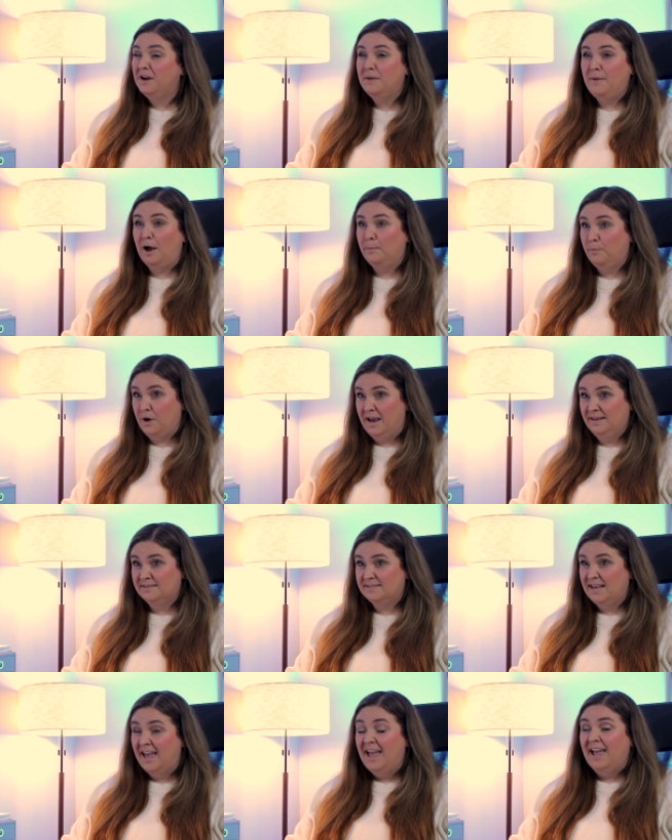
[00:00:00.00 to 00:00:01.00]
about
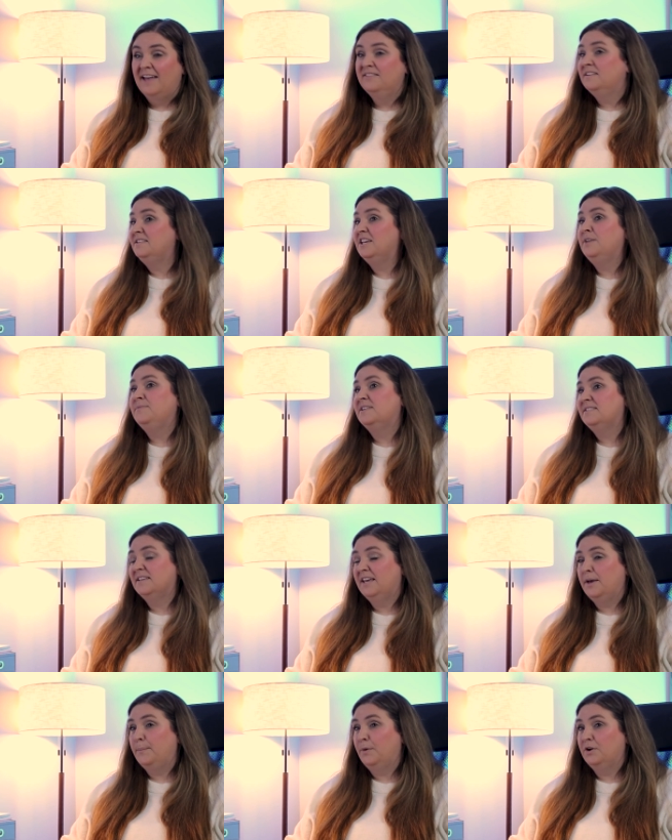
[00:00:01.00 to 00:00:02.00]
breaks and the team doesn't
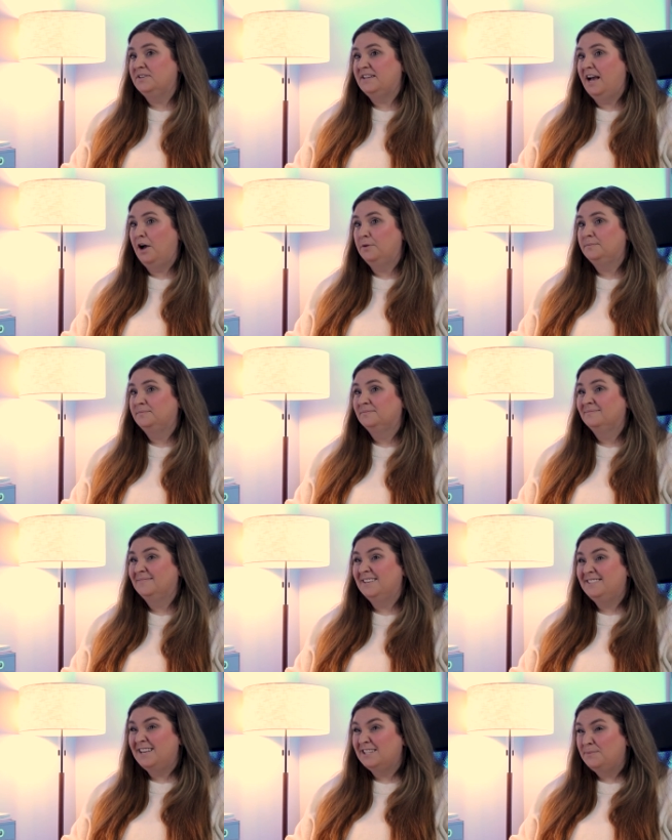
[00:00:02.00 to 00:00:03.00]
get burnt out.
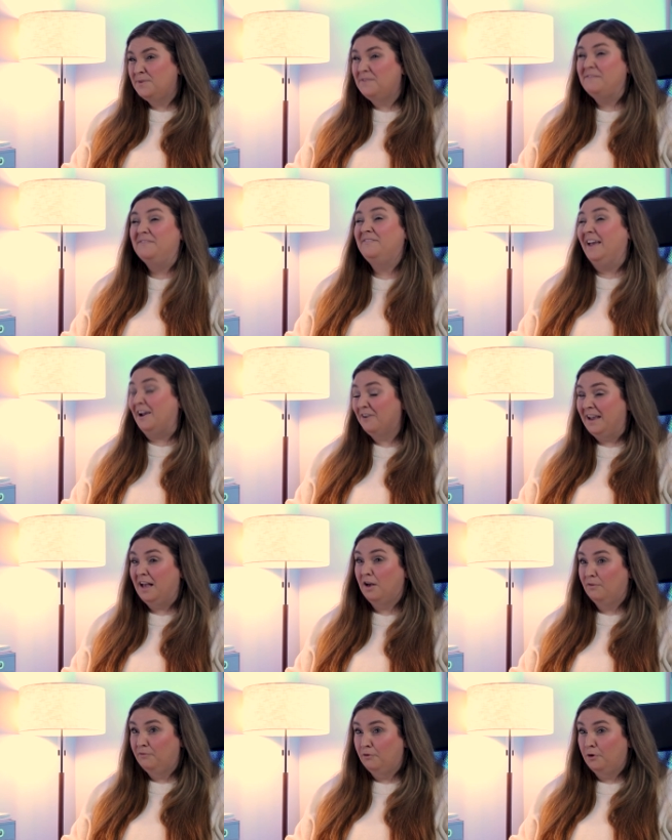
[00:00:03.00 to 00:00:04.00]
This has been very
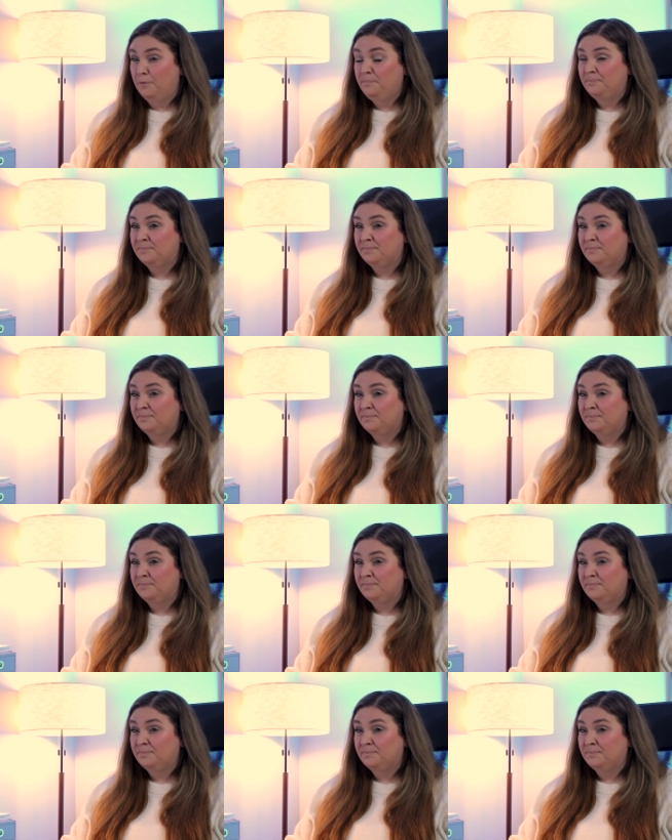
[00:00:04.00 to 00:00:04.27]
helpful.